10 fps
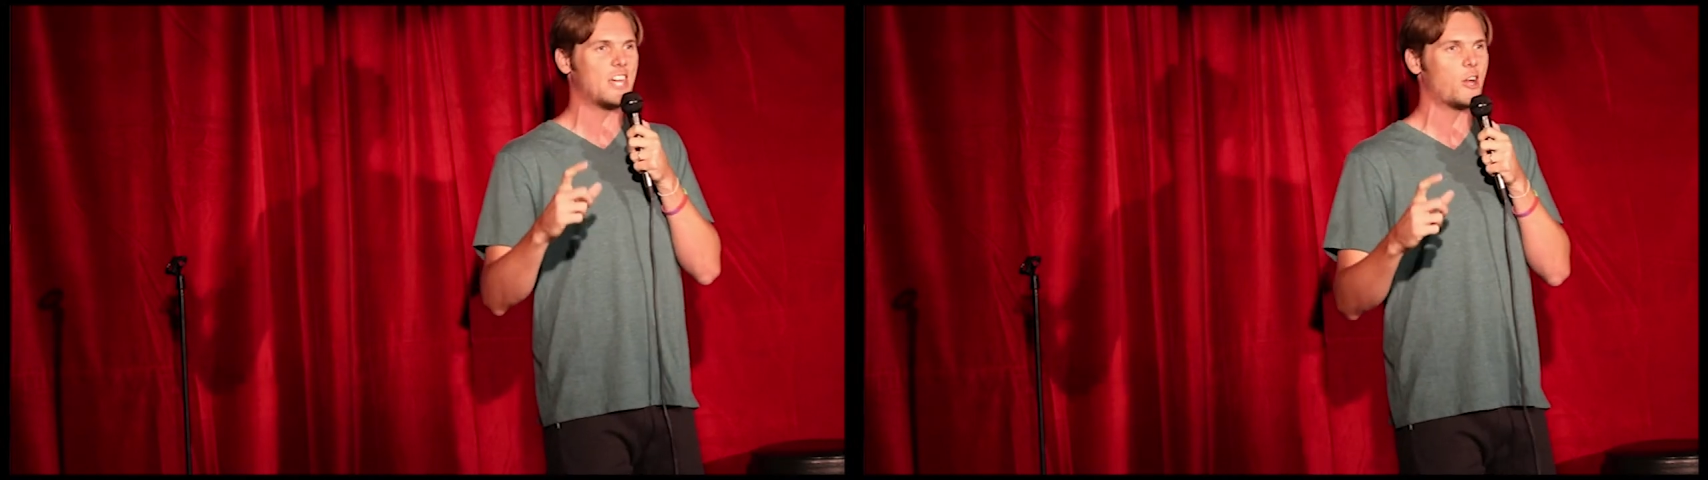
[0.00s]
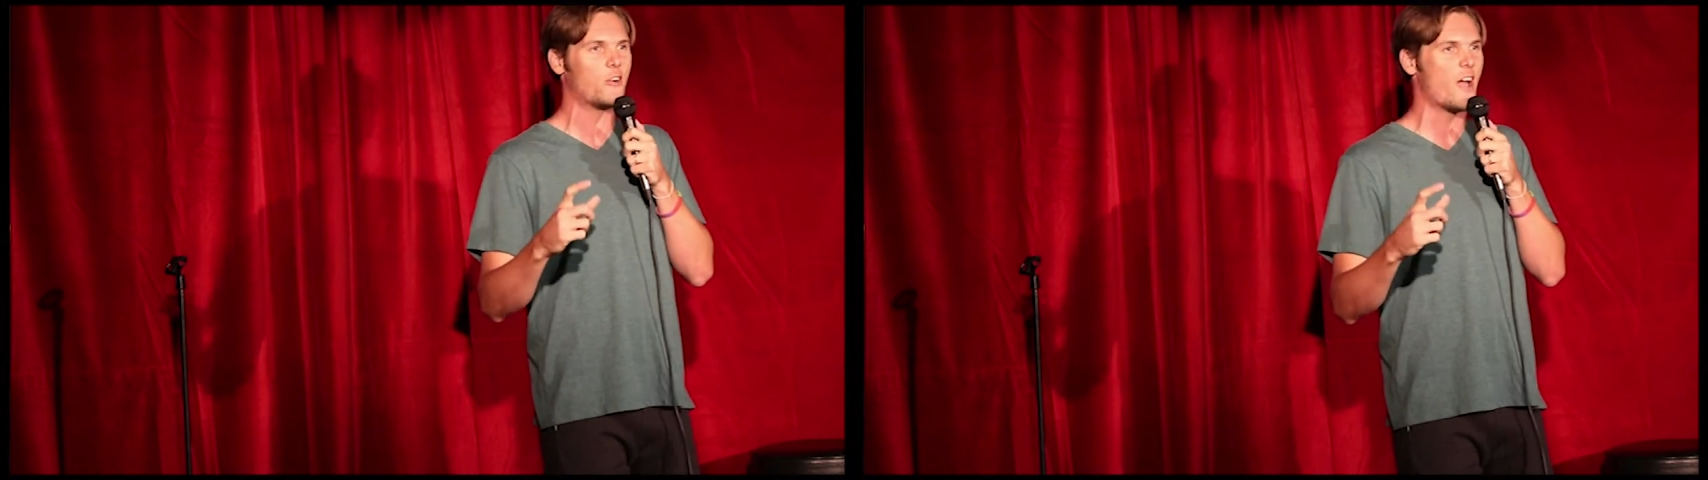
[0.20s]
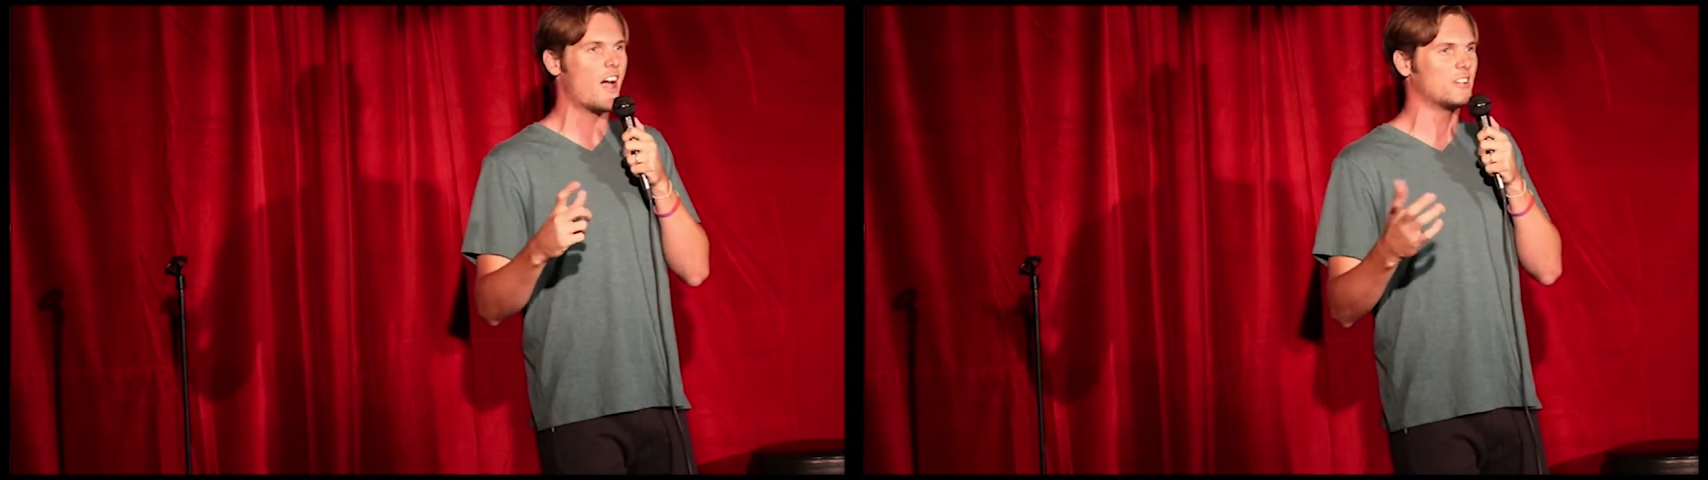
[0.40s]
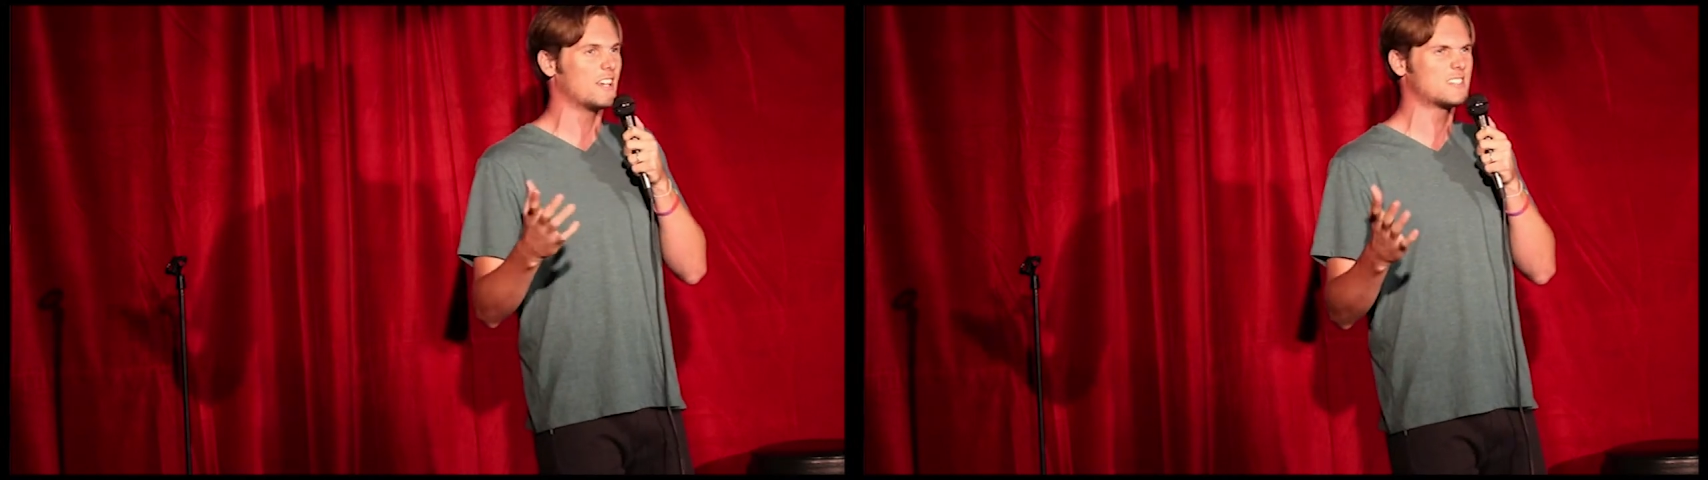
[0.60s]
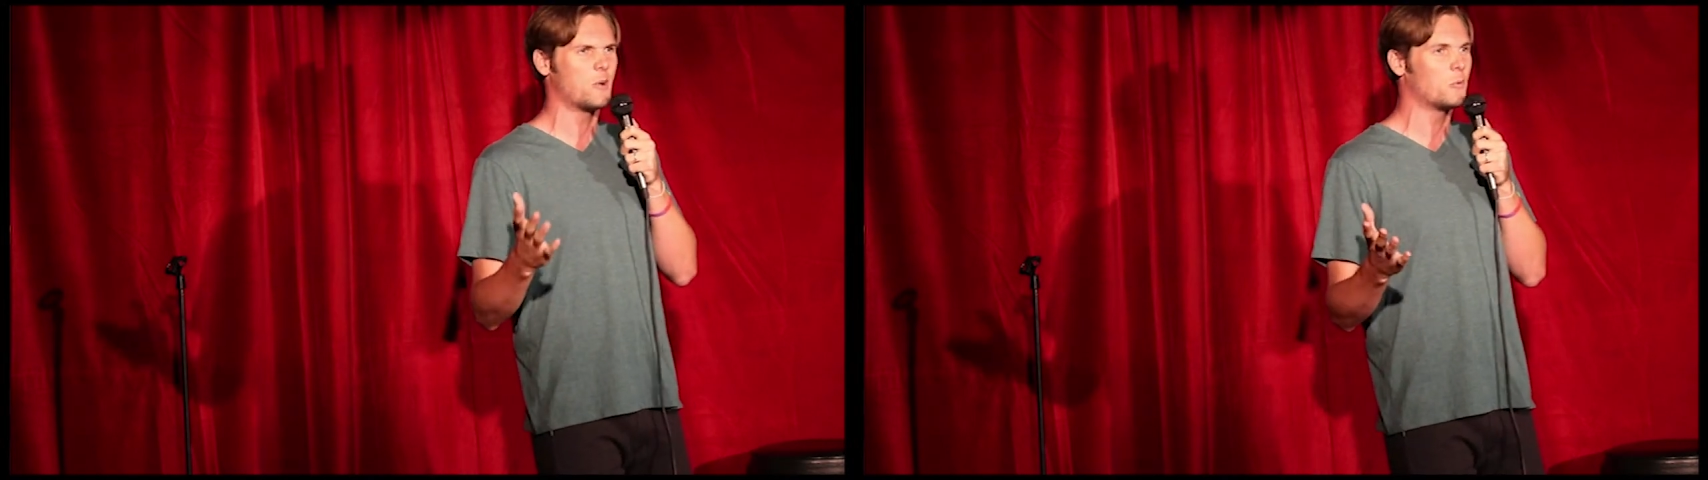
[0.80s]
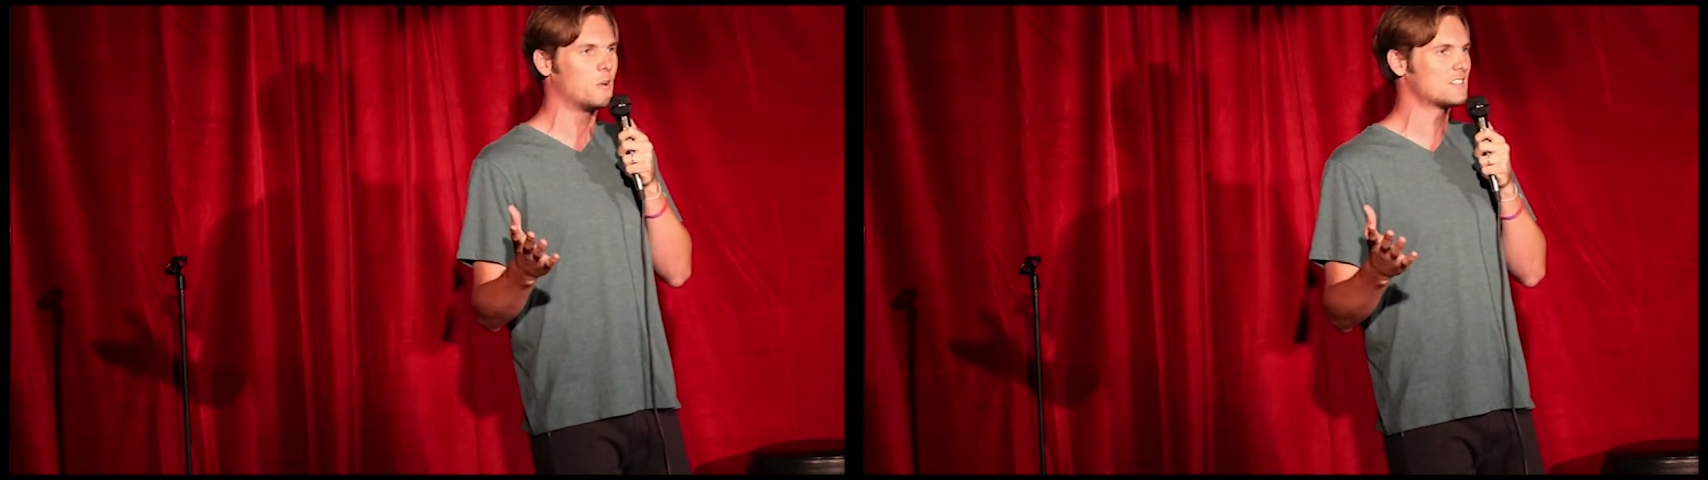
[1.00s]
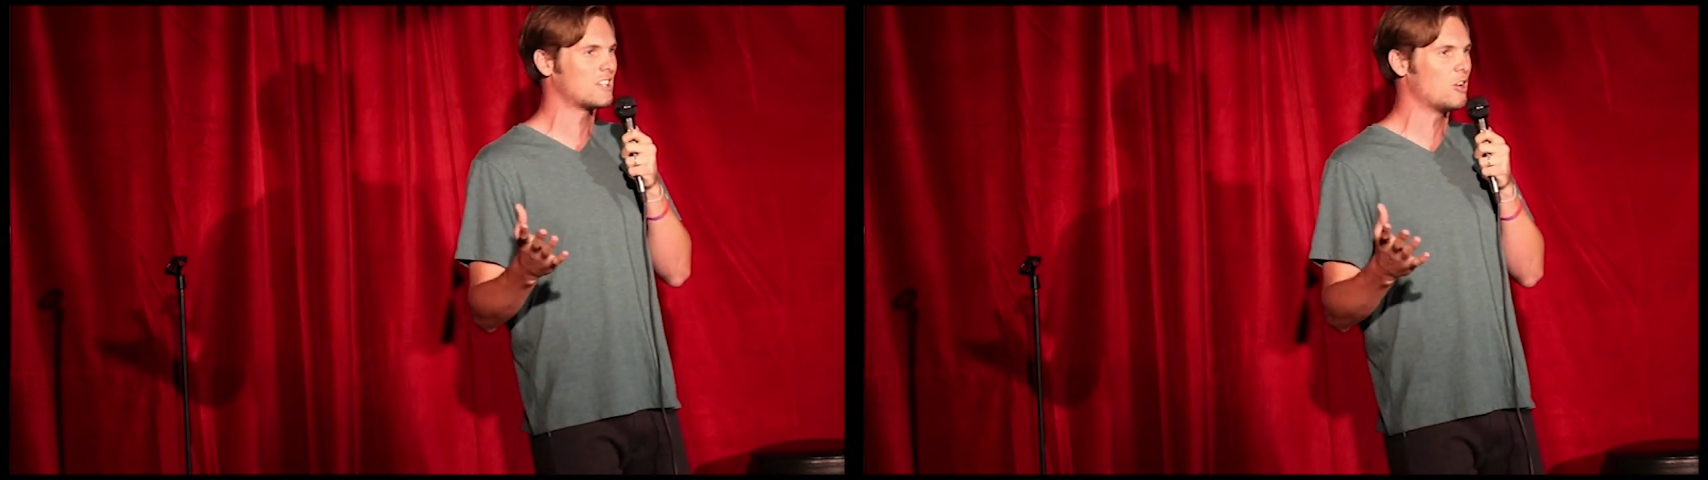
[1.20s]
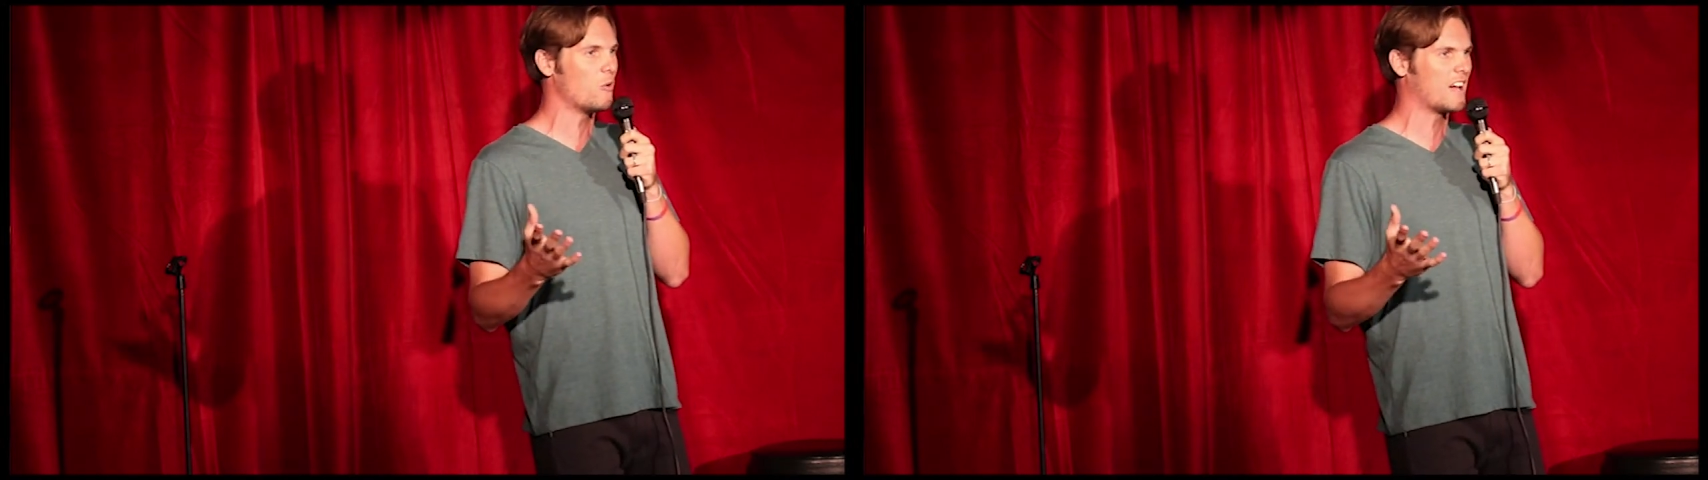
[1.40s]
carry around in case someone
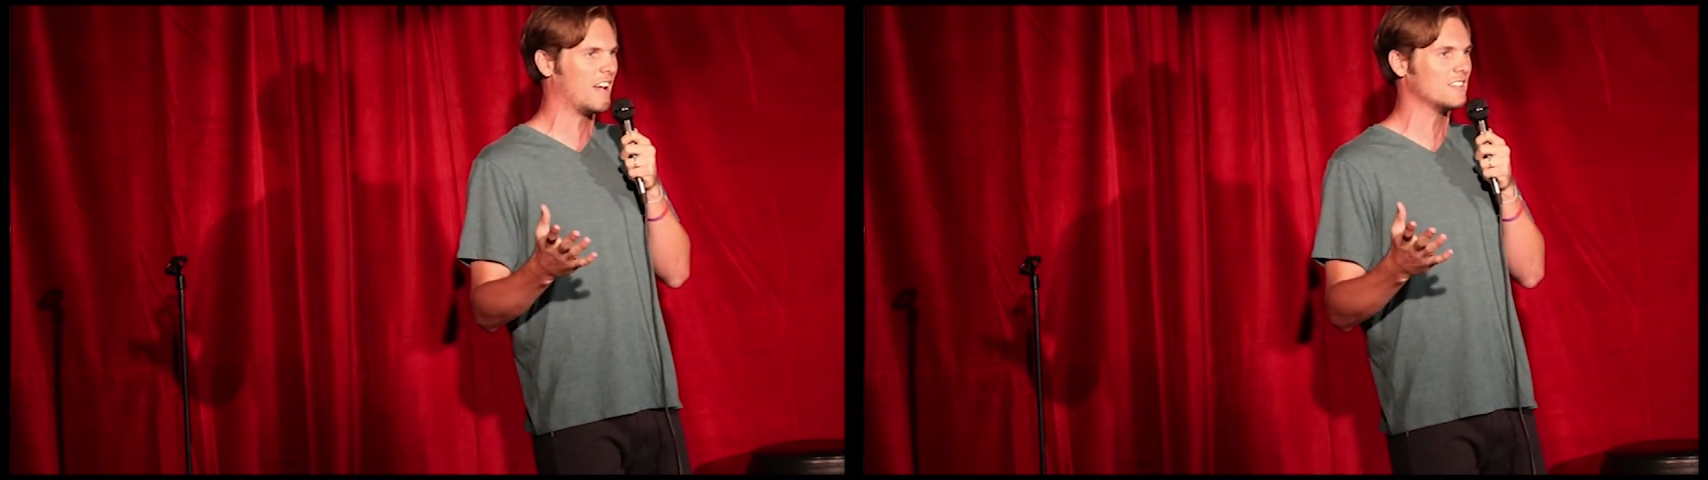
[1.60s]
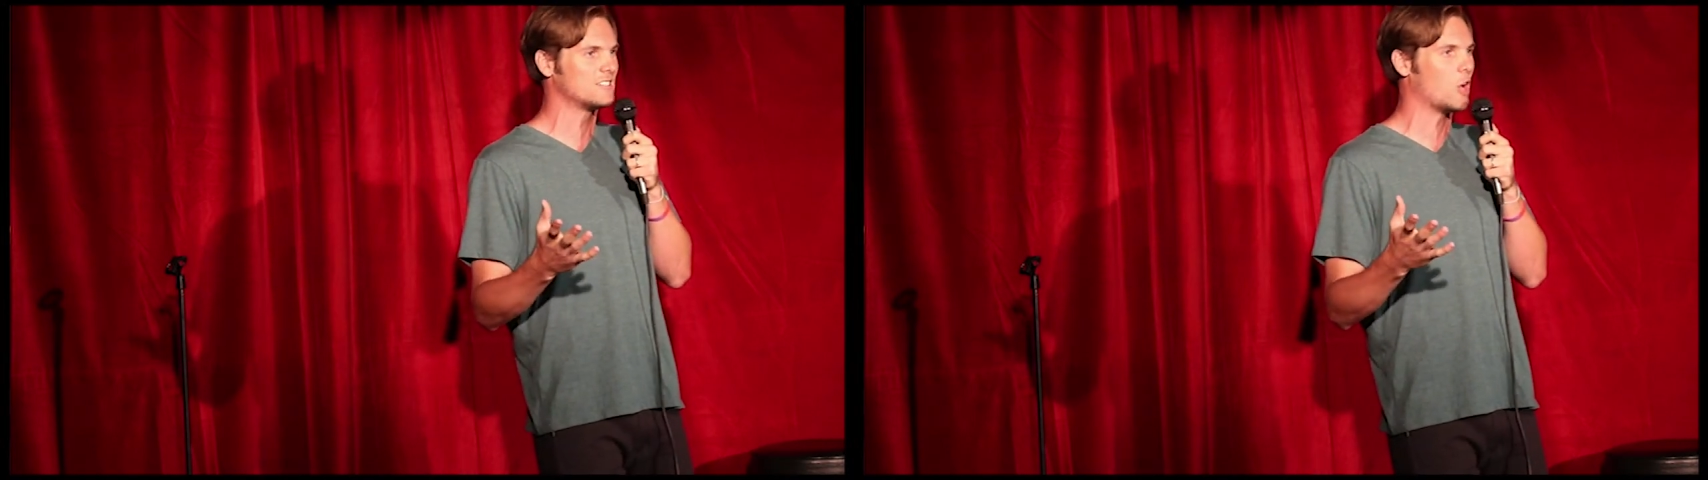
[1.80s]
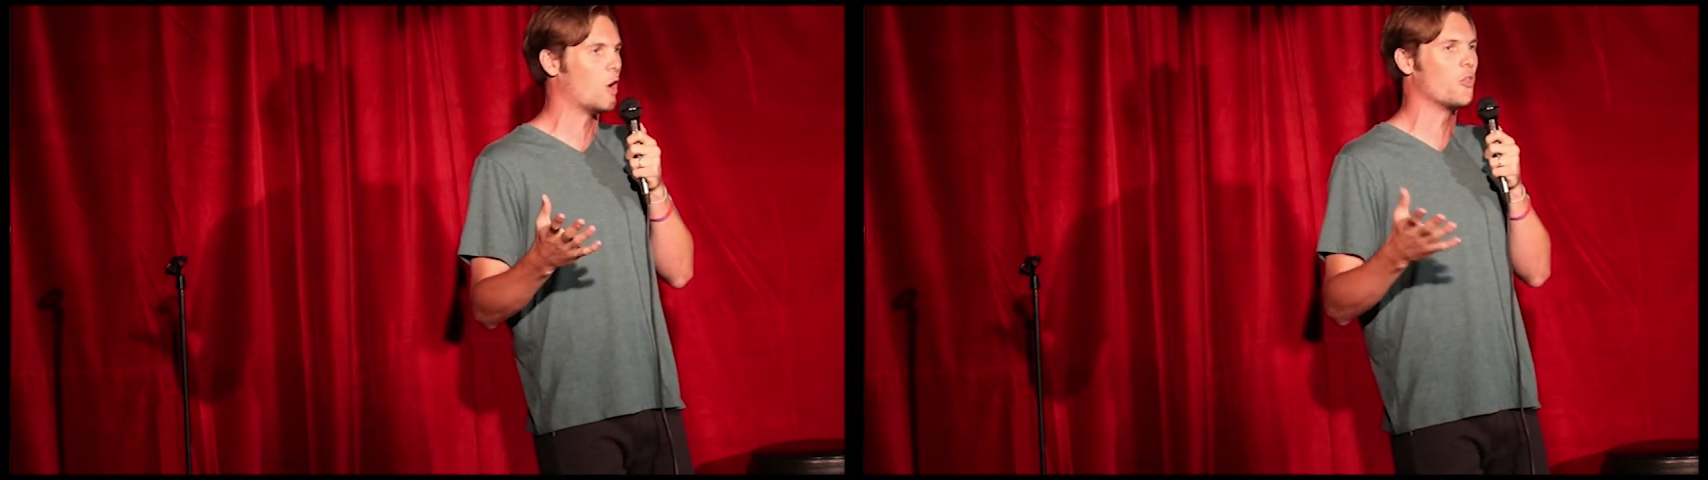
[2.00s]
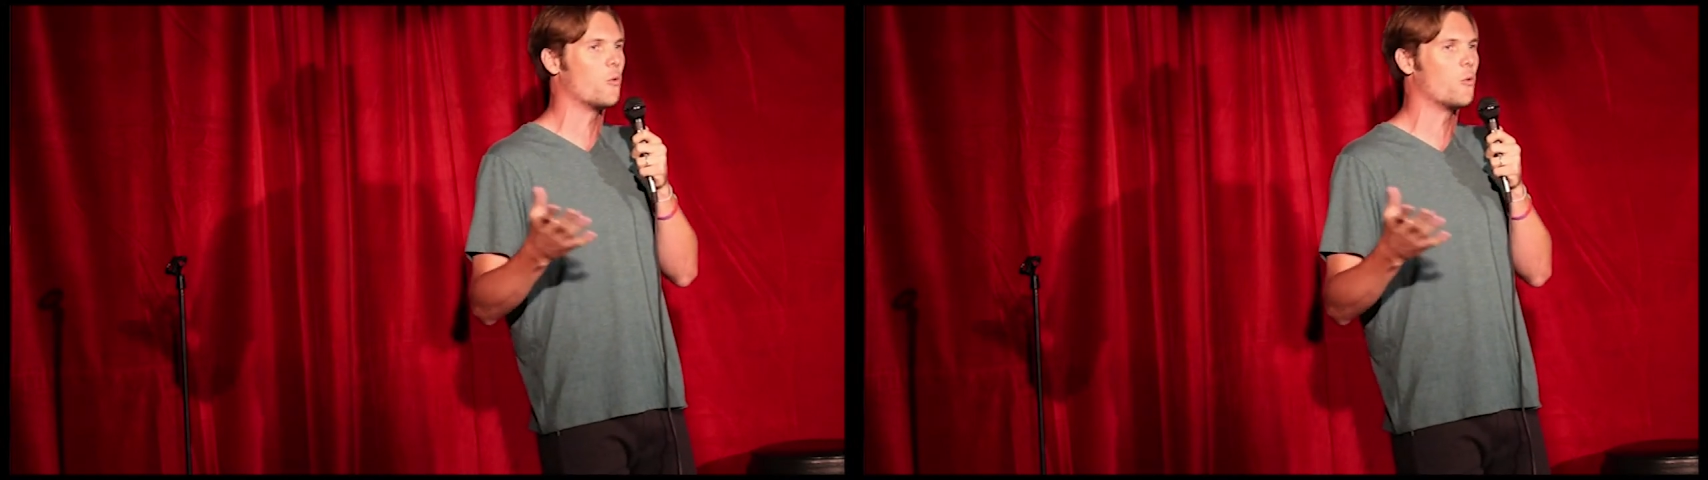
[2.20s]
wants to know what kind of stone